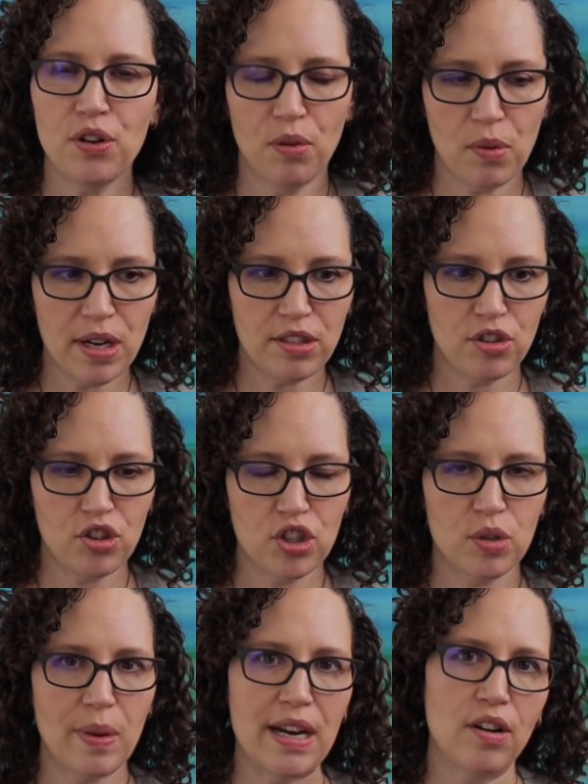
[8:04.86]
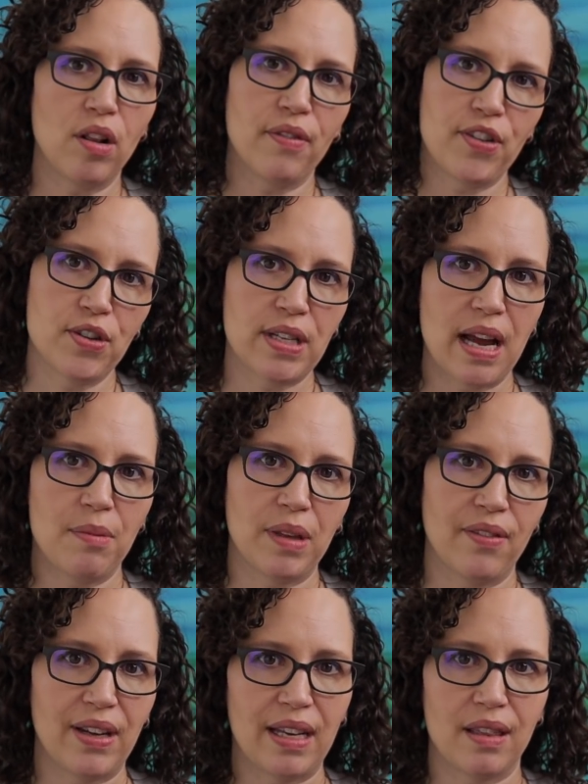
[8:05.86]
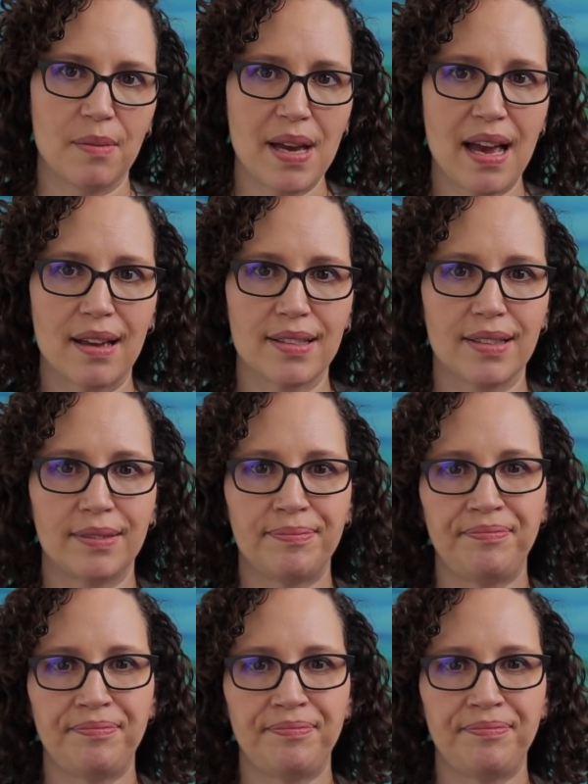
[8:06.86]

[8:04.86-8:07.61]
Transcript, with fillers: You don't want to just spend all of your time living in the past.